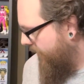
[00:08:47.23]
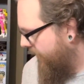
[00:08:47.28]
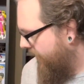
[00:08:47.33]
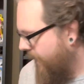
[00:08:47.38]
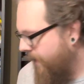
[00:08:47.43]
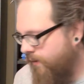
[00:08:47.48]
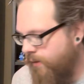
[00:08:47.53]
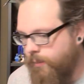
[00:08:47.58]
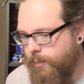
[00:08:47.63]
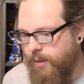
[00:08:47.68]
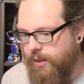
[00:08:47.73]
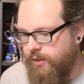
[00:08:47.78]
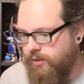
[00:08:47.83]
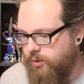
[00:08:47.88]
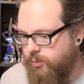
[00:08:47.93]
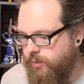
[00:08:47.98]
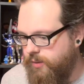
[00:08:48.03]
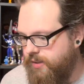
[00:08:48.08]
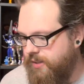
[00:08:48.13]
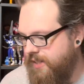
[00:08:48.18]

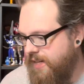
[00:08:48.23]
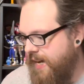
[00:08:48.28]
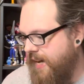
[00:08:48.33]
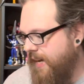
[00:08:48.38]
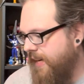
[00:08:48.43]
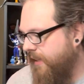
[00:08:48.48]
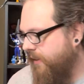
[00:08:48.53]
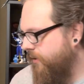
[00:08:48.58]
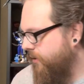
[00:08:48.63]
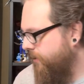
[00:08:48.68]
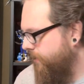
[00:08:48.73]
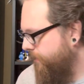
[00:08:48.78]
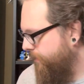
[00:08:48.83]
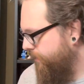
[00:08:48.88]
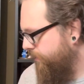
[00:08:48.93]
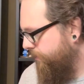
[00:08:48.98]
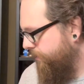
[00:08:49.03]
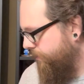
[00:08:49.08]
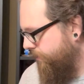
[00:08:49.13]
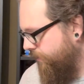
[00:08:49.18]
$11 with tax.
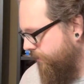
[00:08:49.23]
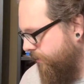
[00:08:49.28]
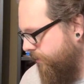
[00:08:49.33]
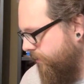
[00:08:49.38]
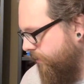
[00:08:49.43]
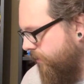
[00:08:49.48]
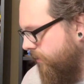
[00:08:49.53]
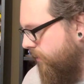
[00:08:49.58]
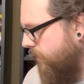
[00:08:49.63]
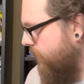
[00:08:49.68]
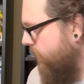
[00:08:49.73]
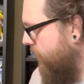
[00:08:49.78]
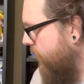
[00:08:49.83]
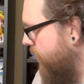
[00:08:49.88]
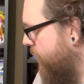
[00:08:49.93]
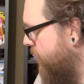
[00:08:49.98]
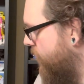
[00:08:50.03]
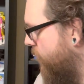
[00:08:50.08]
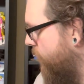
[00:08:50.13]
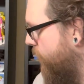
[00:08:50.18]

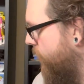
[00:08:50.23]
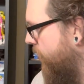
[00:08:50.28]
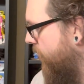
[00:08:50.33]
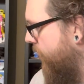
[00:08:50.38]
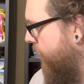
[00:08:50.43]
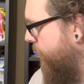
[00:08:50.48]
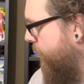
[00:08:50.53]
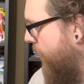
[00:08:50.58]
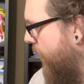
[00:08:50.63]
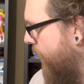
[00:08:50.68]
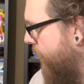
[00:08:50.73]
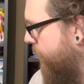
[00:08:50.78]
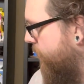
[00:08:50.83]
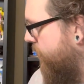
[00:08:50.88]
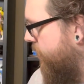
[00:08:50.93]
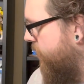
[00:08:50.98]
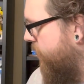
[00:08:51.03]
So really pumped